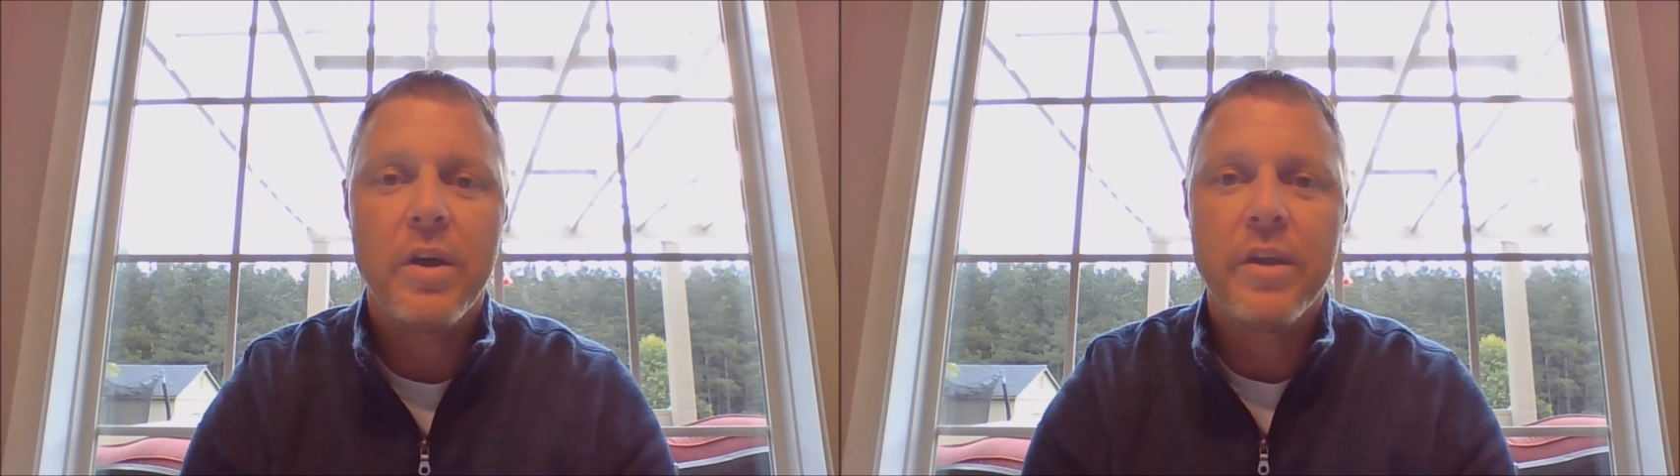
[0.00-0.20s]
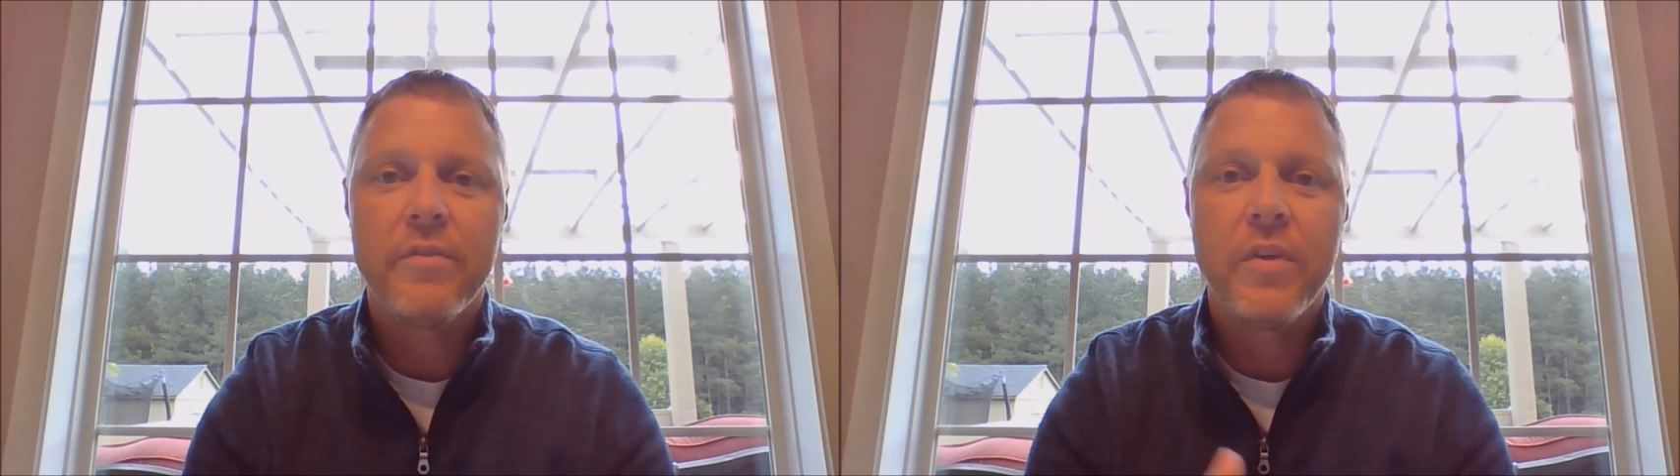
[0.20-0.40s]

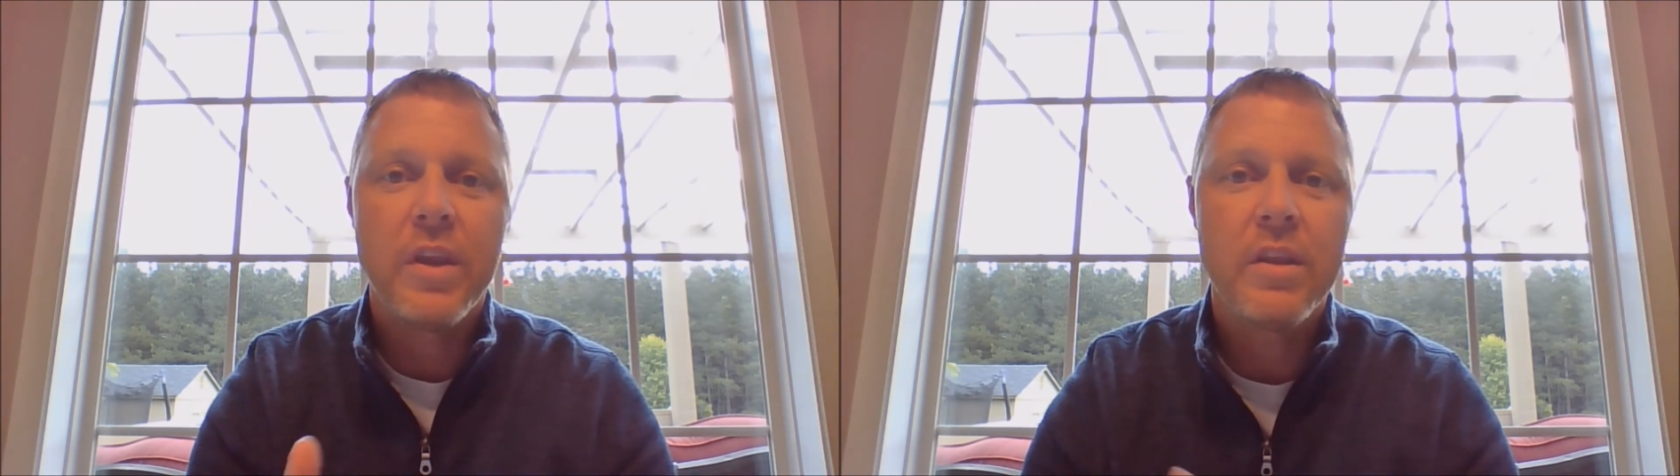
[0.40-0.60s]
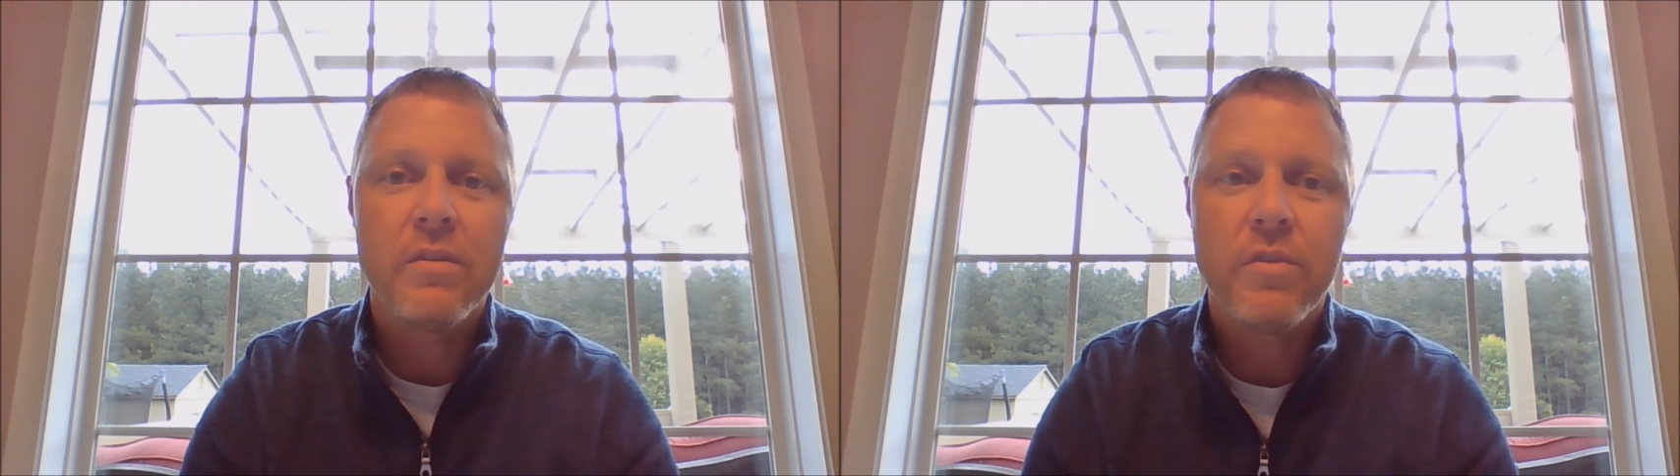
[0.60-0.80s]
if
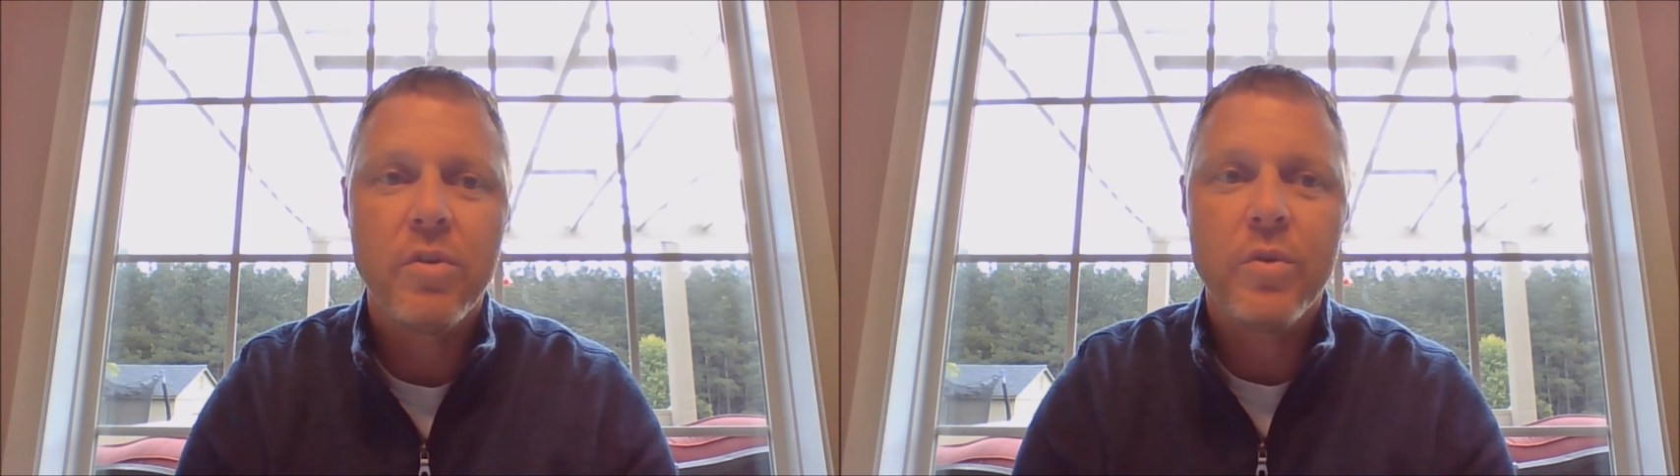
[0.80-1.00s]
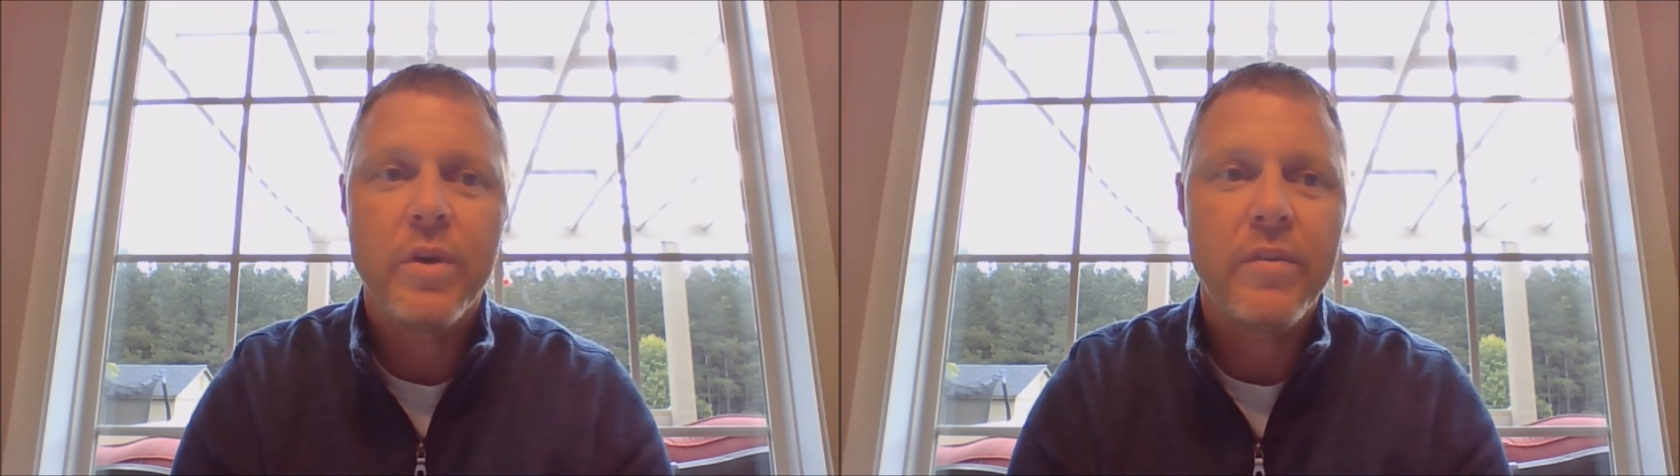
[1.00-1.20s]
any of
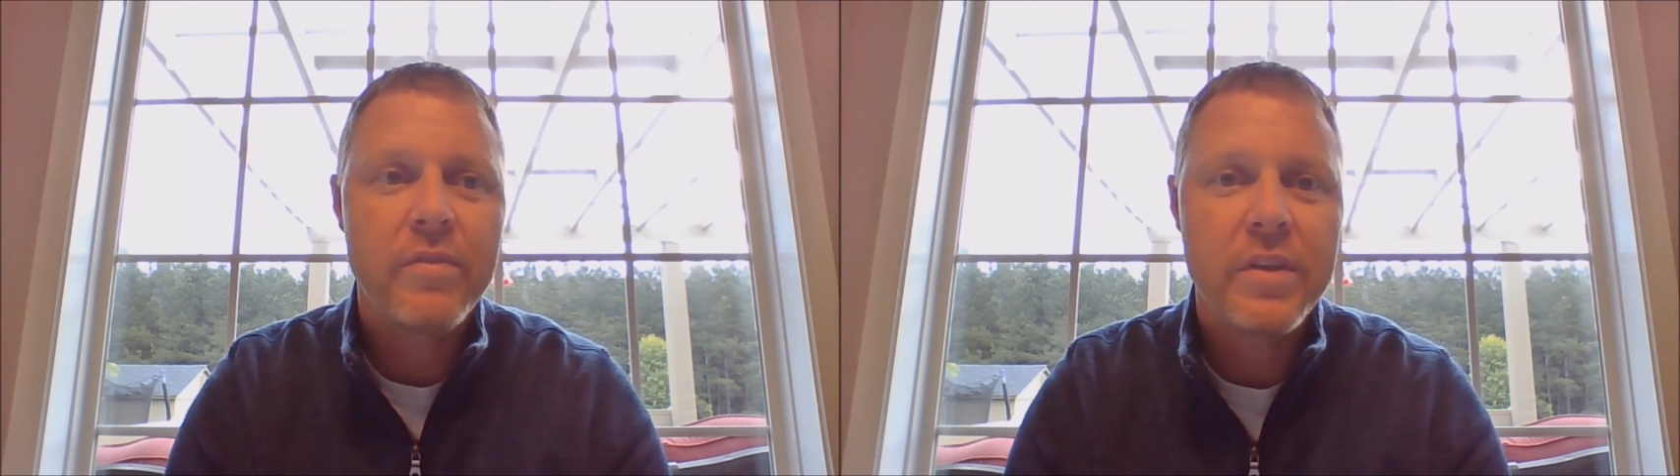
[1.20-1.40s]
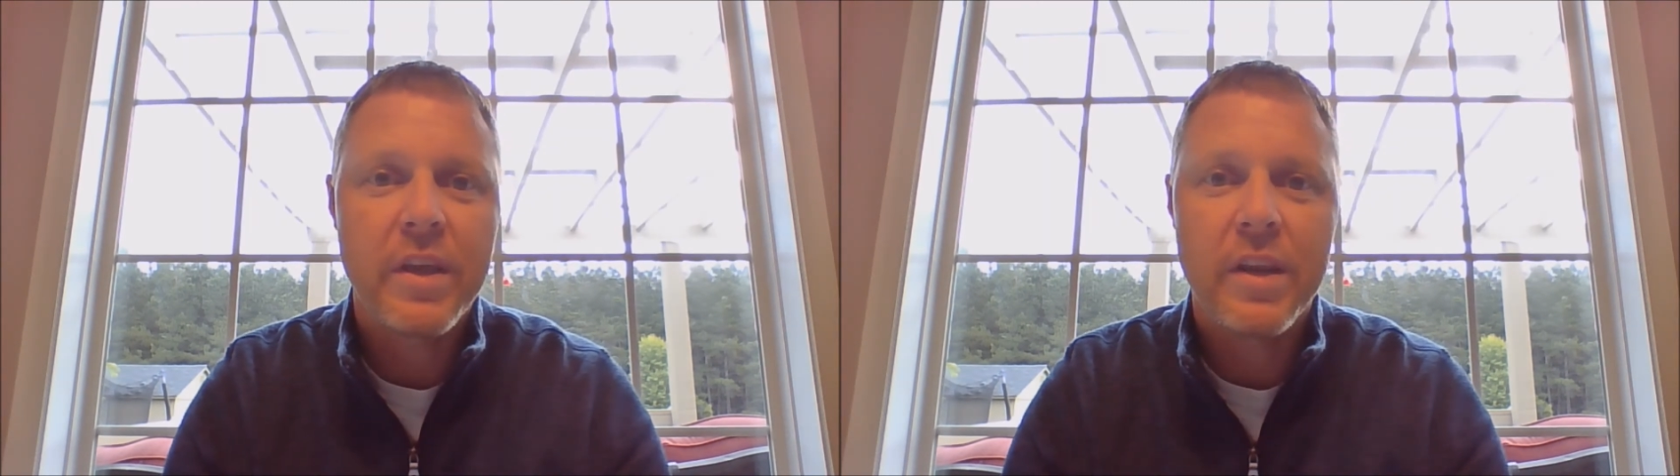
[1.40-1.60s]
you have
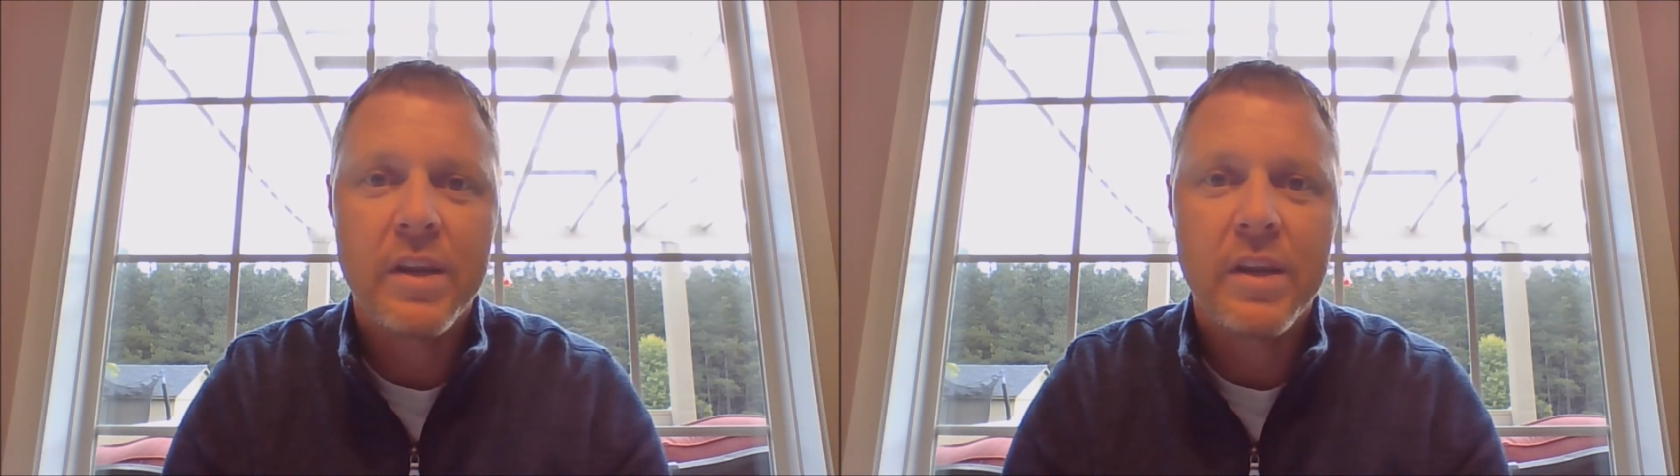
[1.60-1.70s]
taken